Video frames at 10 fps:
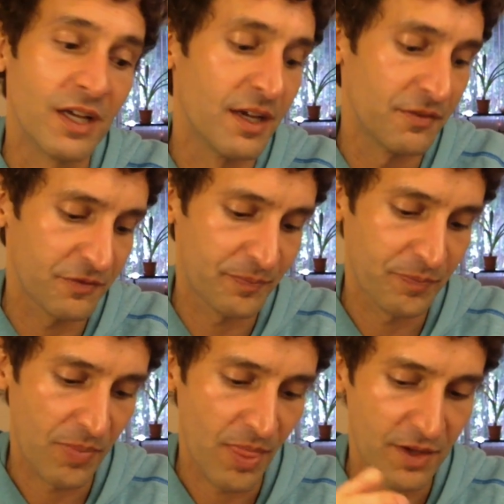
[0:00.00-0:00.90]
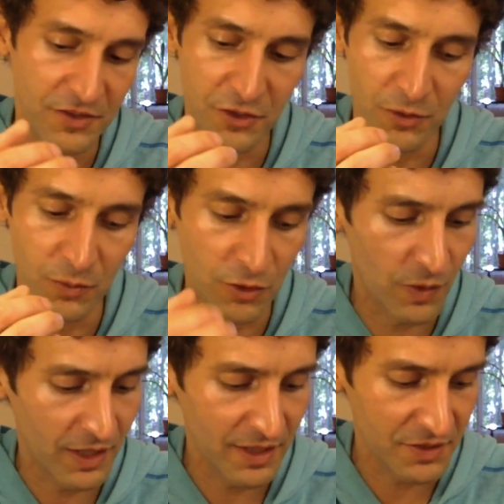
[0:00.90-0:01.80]
life. So we'll
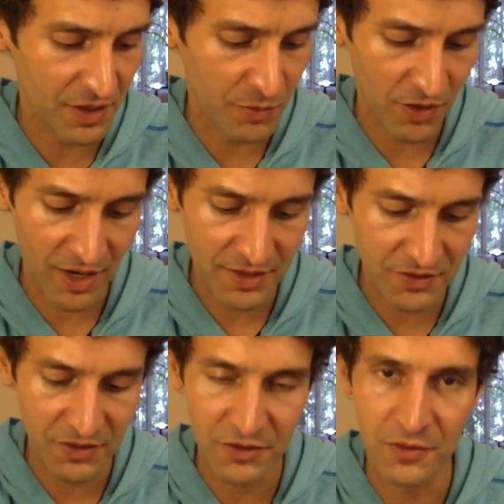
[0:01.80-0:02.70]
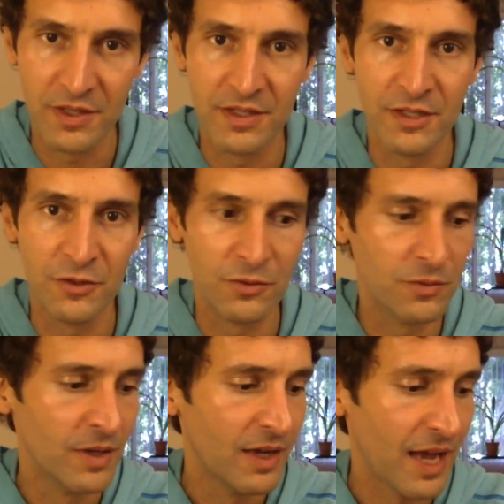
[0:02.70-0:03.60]
quickly summarize so that you
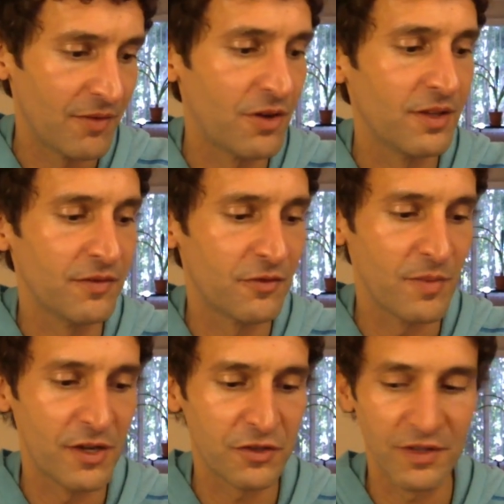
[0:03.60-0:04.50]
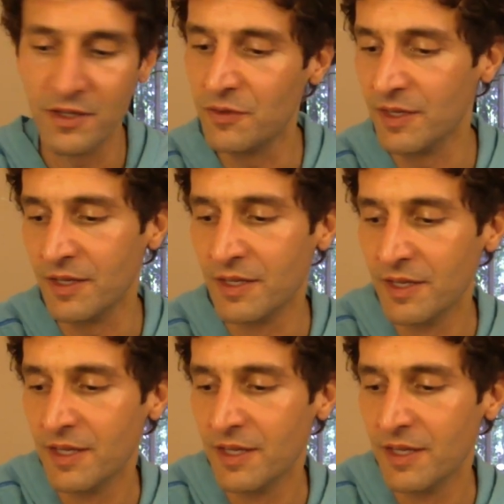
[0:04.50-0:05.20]
have all the information that you need.